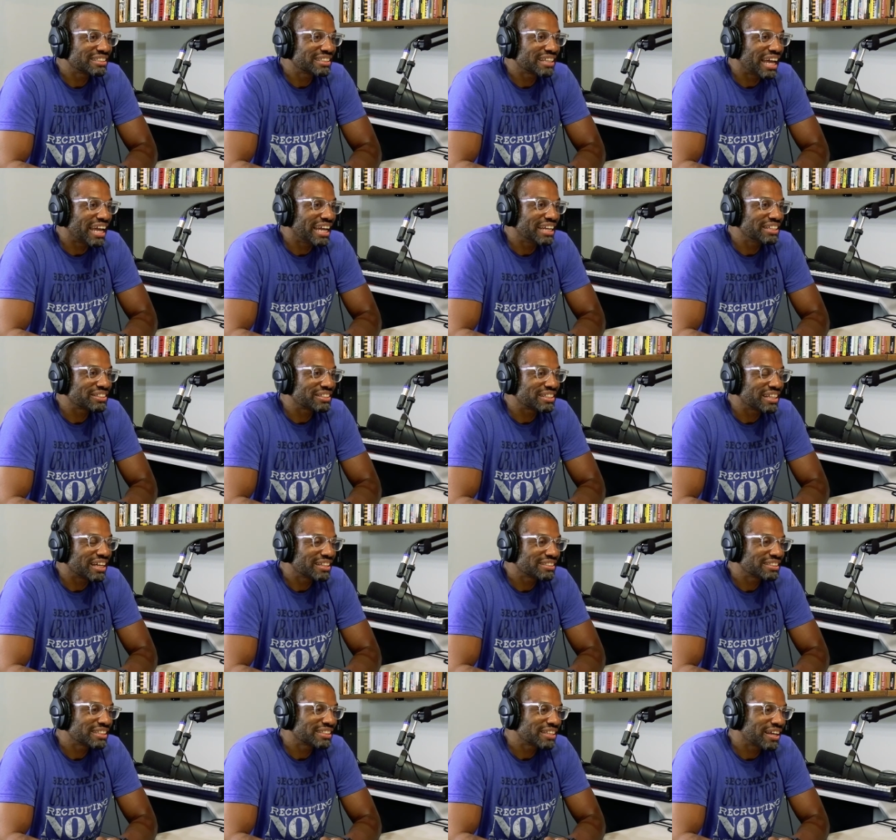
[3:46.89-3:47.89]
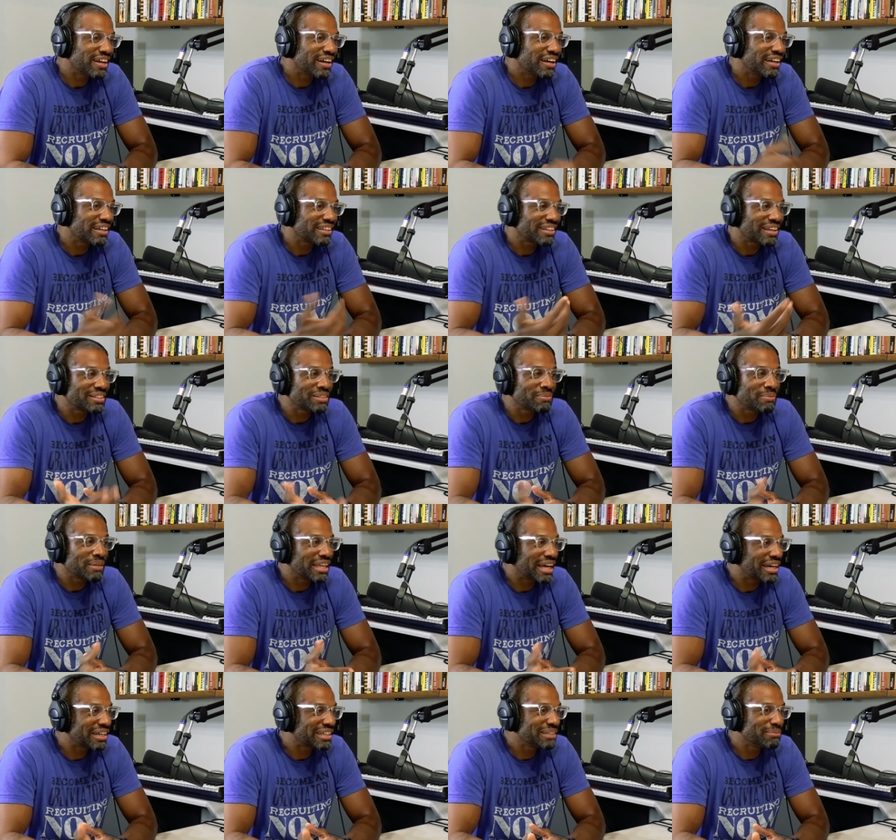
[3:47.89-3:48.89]
the agent. I says, hi, I'd like to be
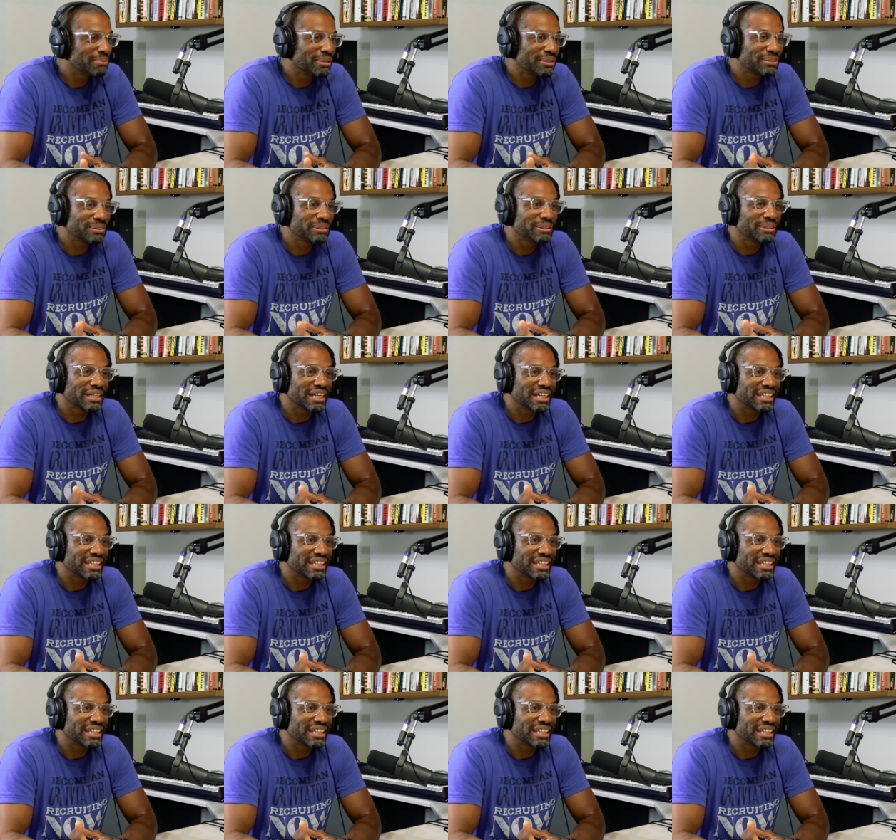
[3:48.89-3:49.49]
an ugly model.